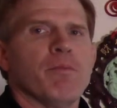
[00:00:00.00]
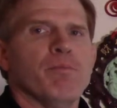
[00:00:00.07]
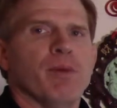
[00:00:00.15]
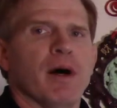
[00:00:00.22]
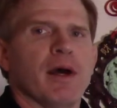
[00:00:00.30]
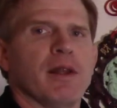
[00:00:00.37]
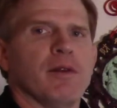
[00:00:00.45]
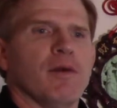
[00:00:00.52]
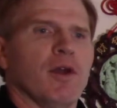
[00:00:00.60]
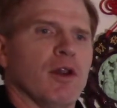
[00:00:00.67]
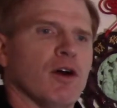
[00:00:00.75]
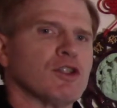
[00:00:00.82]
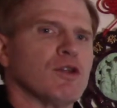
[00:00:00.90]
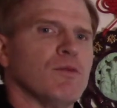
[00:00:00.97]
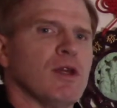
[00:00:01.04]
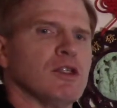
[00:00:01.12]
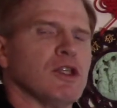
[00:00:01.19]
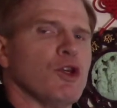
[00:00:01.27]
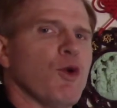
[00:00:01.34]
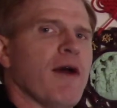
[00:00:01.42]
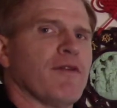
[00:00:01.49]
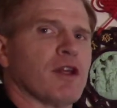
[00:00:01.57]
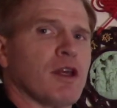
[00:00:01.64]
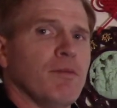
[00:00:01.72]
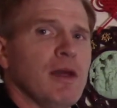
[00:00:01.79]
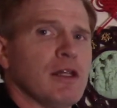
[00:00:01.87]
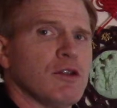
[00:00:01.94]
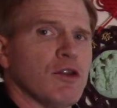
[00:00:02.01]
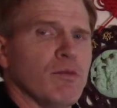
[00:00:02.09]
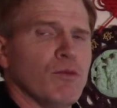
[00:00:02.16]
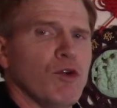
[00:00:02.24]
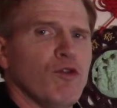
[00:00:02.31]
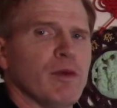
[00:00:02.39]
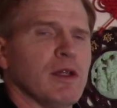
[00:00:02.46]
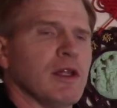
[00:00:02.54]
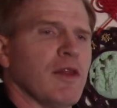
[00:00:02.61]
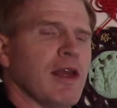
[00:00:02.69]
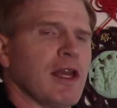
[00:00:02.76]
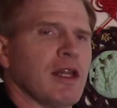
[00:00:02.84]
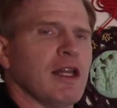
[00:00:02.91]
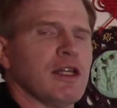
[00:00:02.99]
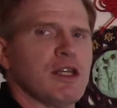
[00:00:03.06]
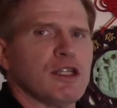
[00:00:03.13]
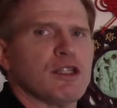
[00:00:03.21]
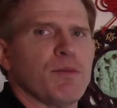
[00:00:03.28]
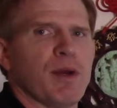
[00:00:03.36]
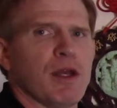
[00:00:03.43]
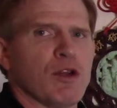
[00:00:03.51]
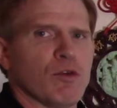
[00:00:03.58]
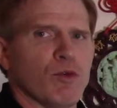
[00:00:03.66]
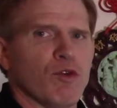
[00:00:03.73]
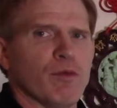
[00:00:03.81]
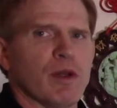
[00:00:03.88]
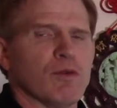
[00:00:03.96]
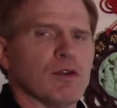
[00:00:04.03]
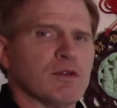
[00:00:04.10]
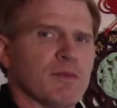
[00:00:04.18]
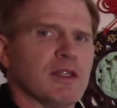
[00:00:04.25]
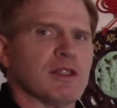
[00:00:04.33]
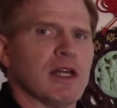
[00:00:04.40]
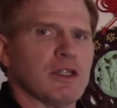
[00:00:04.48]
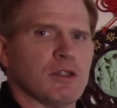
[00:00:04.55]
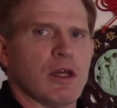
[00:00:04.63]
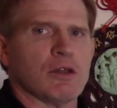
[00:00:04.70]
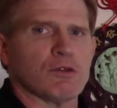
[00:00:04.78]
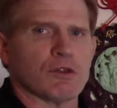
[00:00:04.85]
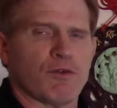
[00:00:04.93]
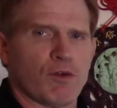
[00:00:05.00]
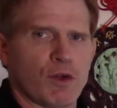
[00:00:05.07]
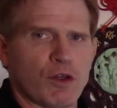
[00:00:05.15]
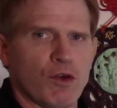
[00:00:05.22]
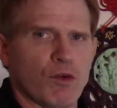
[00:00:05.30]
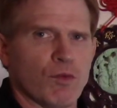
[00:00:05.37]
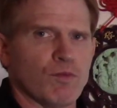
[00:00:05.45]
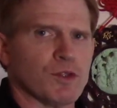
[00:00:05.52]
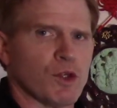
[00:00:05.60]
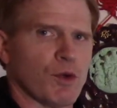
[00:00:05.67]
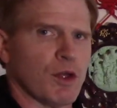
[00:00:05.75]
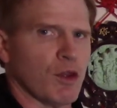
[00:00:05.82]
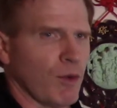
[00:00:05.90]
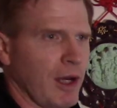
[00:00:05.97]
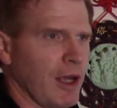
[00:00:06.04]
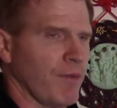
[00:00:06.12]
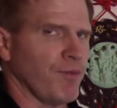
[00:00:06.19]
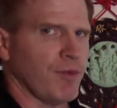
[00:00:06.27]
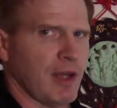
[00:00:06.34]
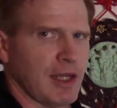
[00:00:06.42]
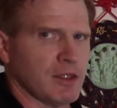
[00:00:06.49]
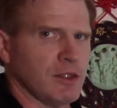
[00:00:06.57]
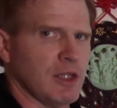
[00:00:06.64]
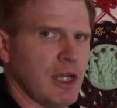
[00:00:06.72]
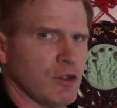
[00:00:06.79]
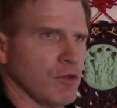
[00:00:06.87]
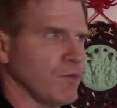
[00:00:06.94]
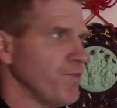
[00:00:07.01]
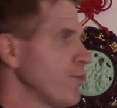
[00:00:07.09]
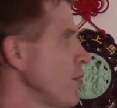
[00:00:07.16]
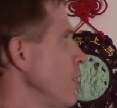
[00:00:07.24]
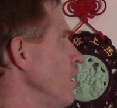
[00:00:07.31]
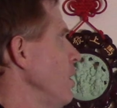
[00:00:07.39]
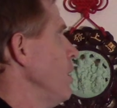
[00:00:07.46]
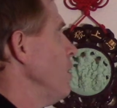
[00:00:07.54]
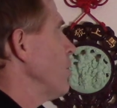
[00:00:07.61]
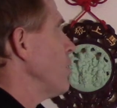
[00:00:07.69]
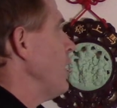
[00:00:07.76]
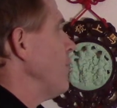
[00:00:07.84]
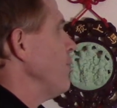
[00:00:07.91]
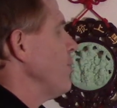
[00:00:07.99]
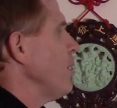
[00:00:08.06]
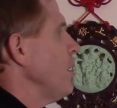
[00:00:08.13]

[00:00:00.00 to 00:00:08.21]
But it also means that you have to commit to the movement, and they can anticipate your movement, which means that's dangerous for you. So either way, that's danger. Okay.